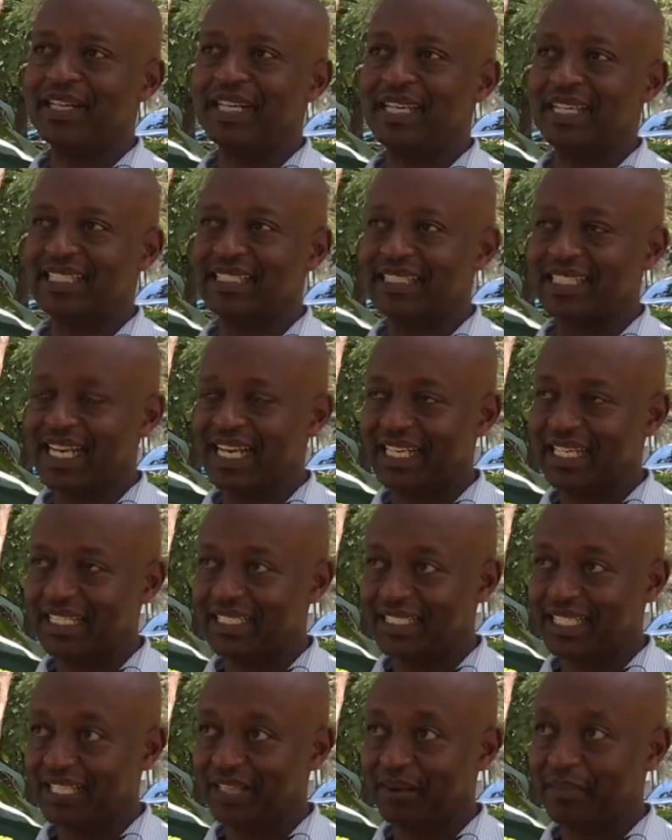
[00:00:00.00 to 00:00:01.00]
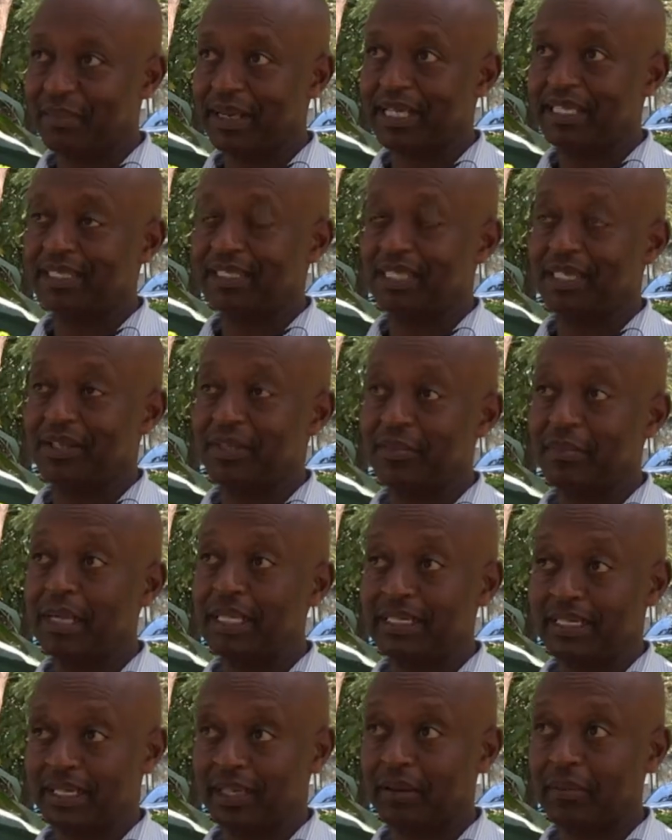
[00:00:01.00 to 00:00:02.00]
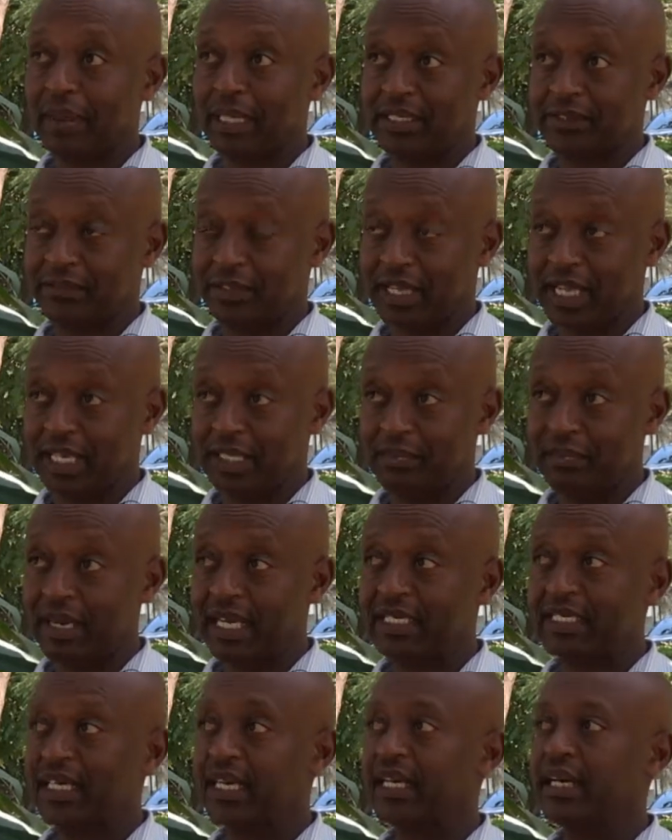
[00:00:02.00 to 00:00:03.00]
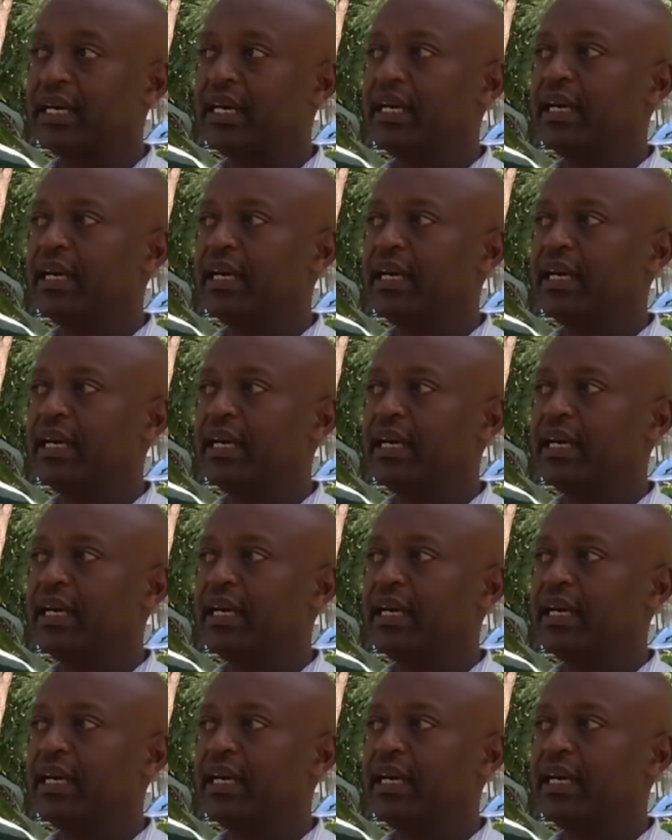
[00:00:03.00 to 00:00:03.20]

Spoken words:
understanding settlements and human settlements for that matter.